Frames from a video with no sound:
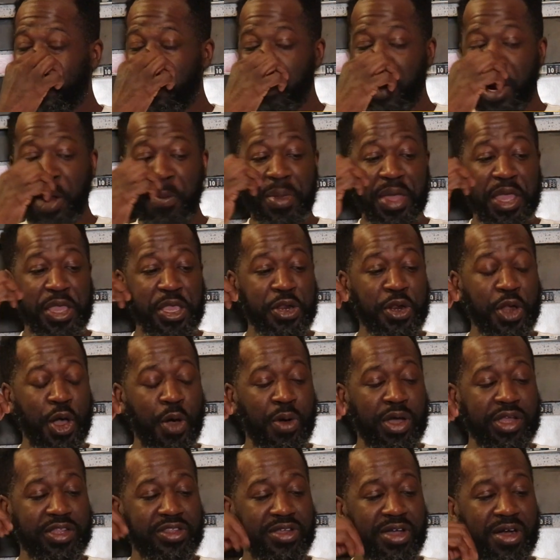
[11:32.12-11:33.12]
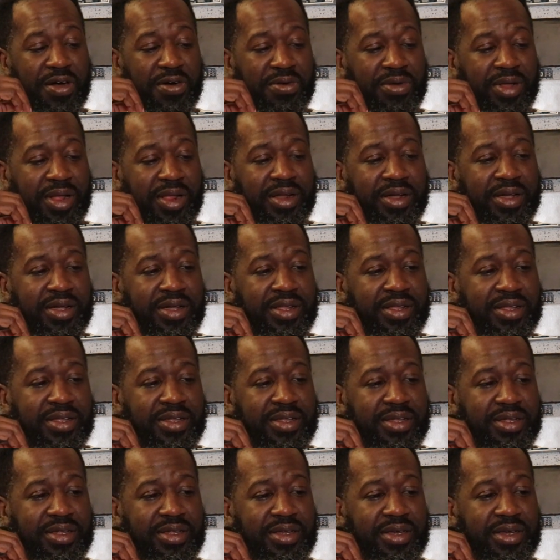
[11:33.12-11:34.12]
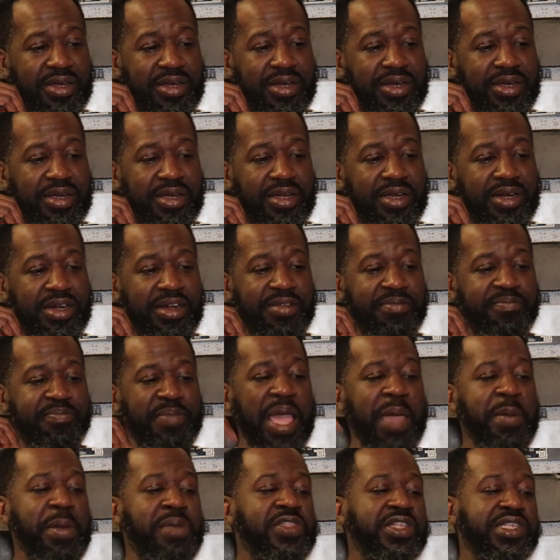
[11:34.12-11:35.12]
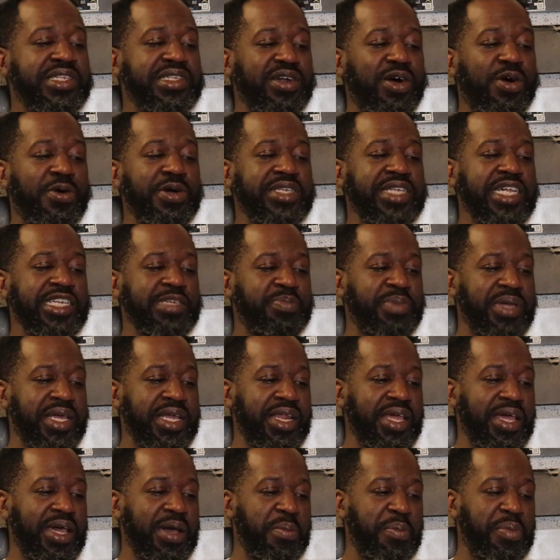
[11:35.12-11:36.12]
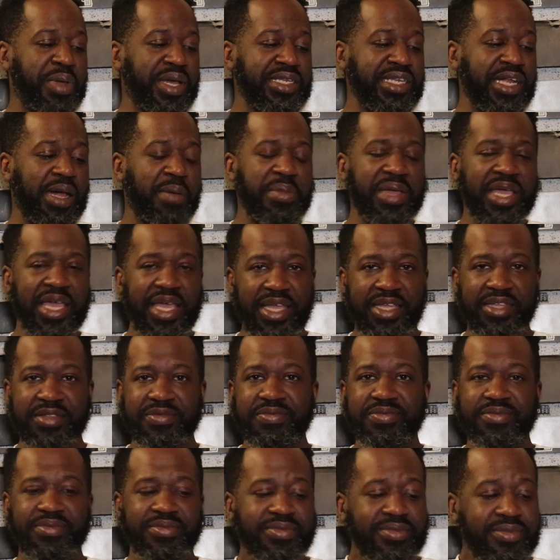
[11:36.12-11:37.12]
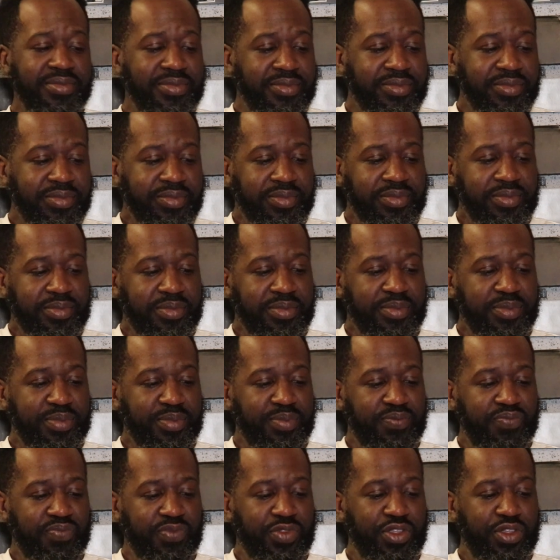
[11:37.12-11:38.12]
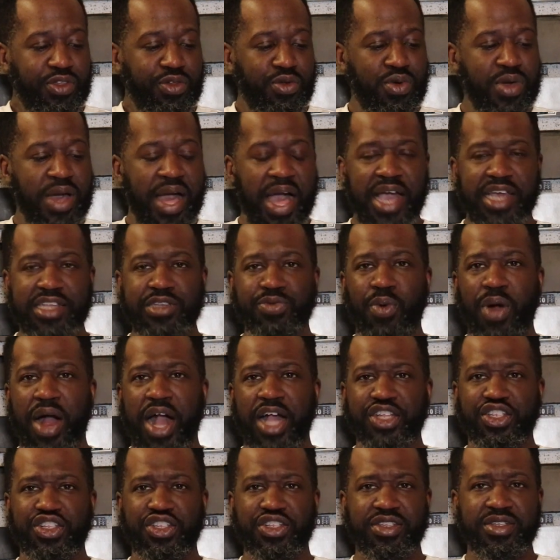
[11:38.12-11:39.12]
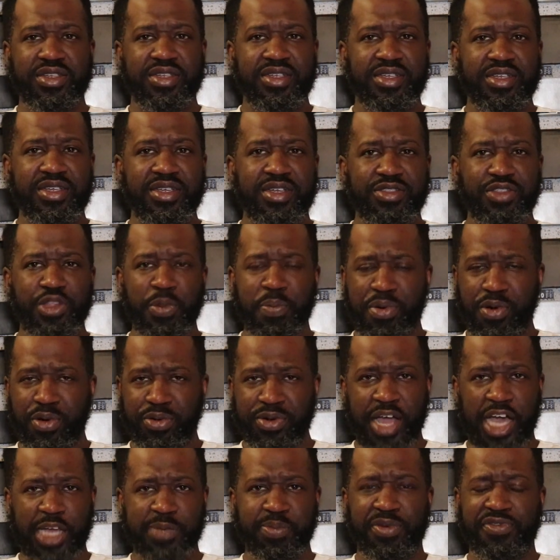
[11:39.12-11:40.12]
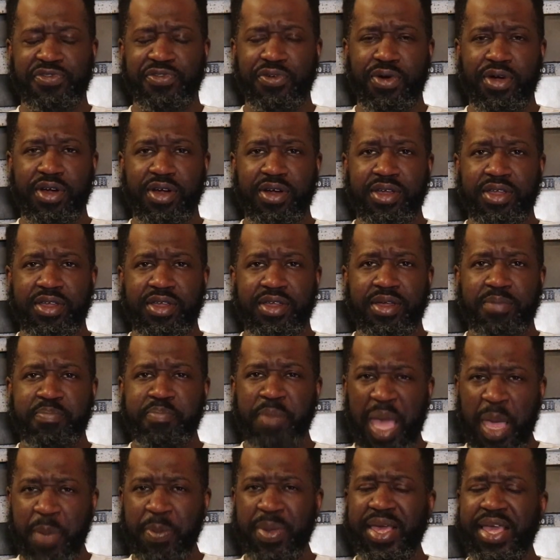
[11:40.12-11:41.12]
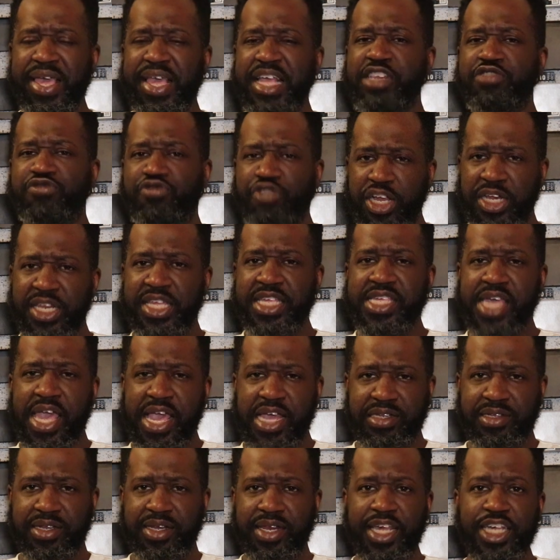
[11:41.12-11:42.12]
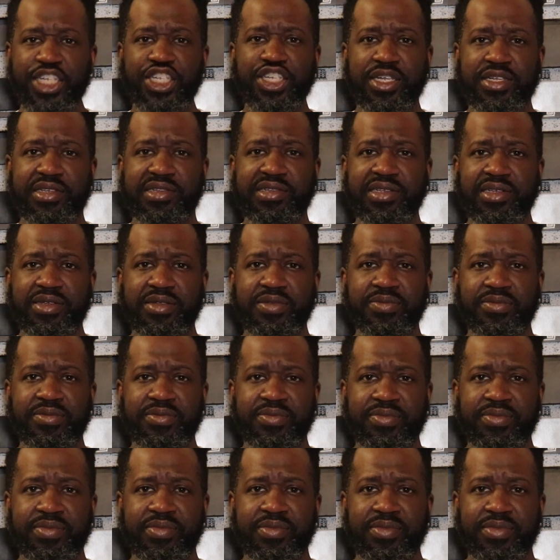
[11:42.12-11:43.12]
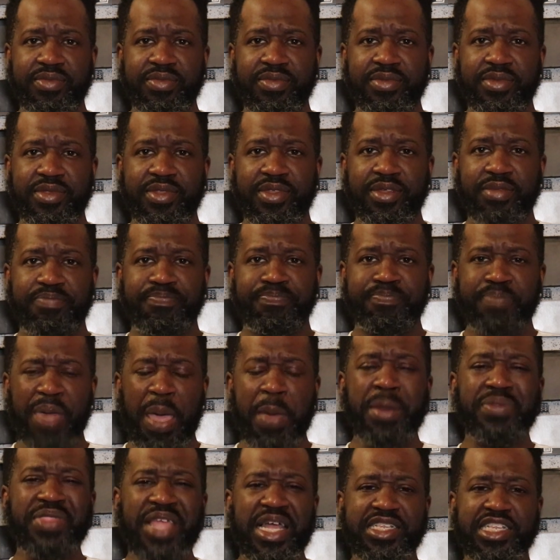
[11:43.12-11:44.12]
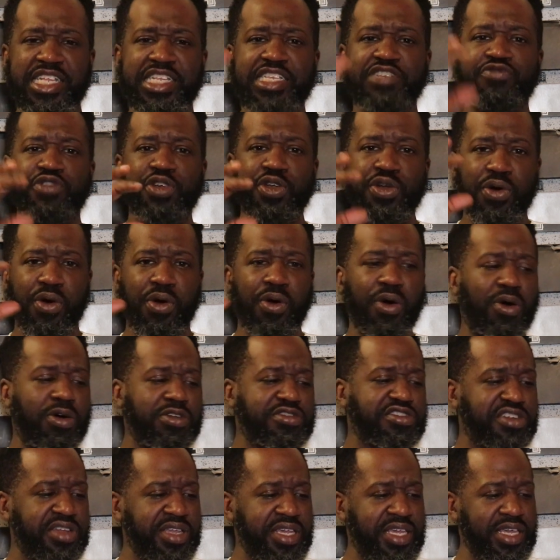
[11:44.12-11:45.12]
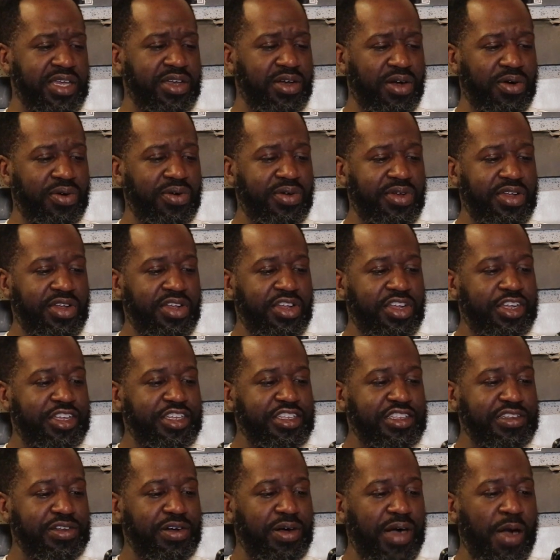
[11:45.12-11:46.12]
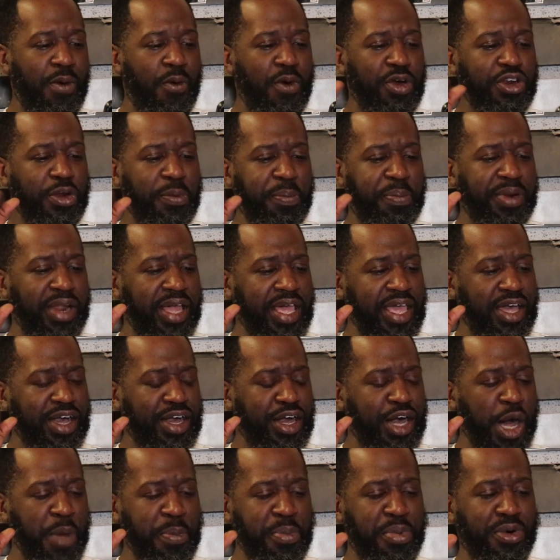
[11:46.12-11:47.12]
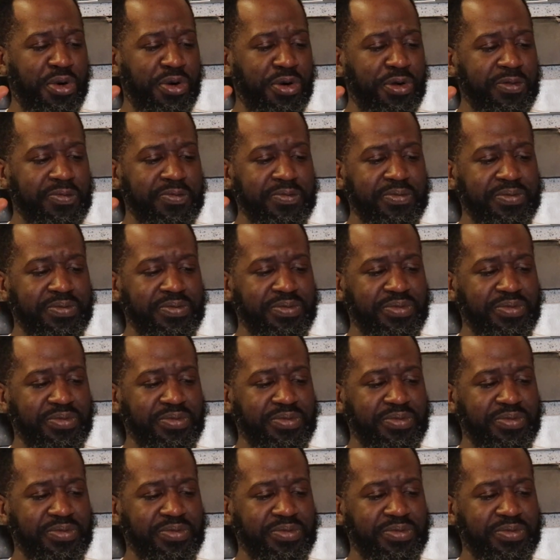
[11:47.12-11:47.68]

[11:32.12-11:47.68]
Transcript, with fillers: But I mean, you know what, though? Maybe this always has been him, because I mean, you guys watched the Boondocks before. Maybe he's really Gangstalicious. Maybe that's his real alter ego. So I want to play a couple